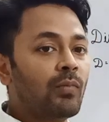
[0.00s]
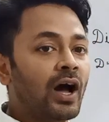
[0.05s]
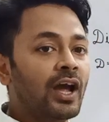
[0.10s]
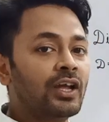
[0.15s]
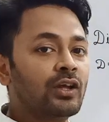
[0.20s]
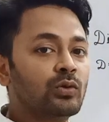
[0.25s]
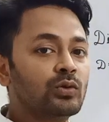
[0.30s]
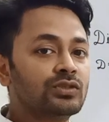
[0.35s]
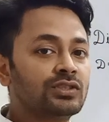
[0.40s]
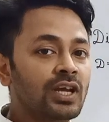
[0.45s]
by
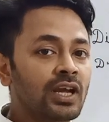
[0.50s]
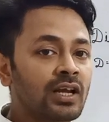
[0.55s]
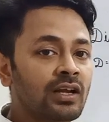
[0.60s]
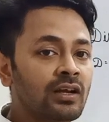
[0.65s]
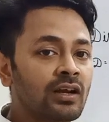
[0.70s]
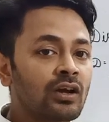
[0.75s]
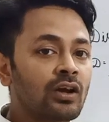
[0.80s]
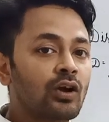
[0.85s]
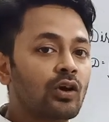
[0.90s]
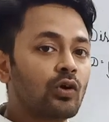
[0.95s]

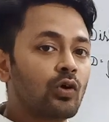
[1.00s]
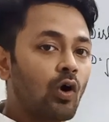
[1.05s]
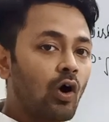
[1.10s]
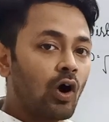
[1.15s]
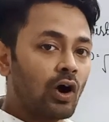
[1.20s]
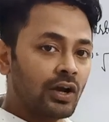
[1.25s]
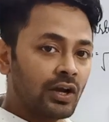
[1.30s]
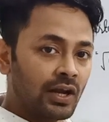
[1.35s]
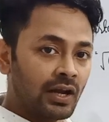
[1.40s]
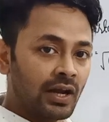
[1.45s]
using
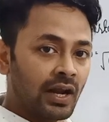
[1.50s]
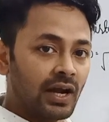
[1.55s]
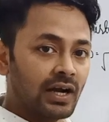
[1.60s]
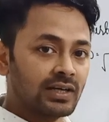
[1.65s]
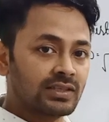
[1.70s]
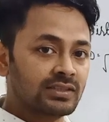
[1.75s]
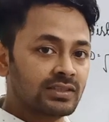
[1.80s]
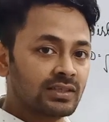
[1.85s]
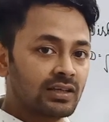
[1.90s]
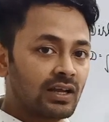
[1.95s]

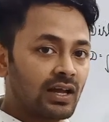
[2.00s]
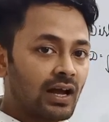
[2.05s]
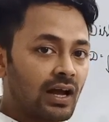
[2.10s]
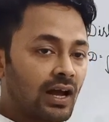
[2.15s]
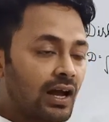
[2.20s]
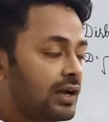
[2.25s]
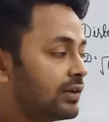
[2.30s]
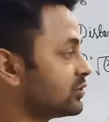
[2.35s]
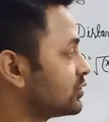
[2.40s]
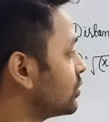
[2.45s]
coordinates.
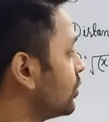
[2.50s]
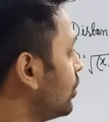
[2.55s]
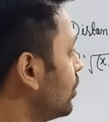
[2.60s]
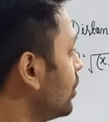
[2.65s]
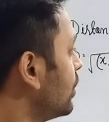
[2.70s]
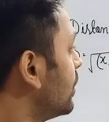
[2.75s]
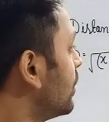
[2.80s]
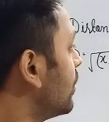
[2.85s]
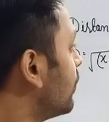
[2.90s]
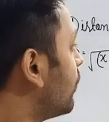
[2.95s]

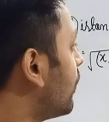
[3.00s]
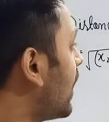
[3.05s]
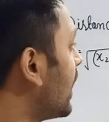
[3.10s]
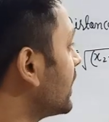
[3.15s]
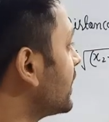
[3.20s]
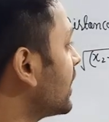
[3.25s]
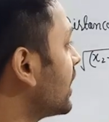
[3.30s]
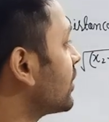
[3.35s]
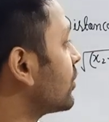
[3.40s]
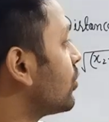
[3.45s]
So
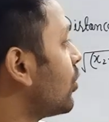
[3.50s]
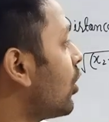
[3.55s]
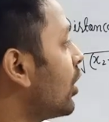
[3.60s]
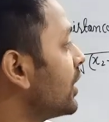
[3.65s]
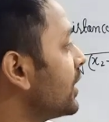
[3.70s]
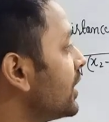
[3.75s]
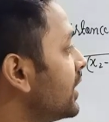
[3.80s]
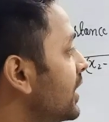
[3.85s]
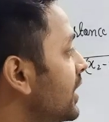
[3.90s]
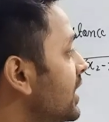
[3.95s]
what are
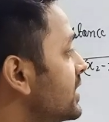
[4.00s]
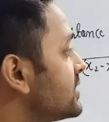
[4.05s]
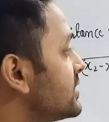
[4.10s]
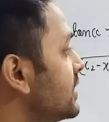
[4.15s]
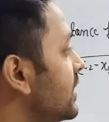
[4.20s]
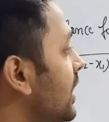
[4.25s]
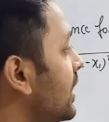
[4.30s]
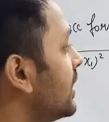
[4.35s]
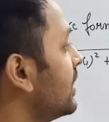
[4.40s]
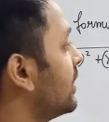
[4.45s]
coordinates
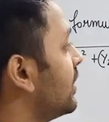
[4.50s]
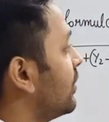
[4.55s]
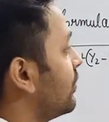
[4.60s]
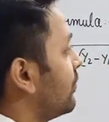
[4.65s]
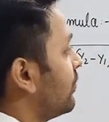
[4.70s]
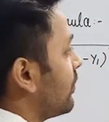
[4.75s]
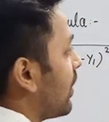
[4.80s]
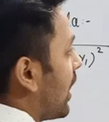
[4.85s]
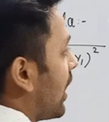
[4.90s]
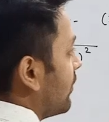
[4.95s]
here?
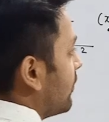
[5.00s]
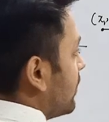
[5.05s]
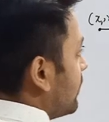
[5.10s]
I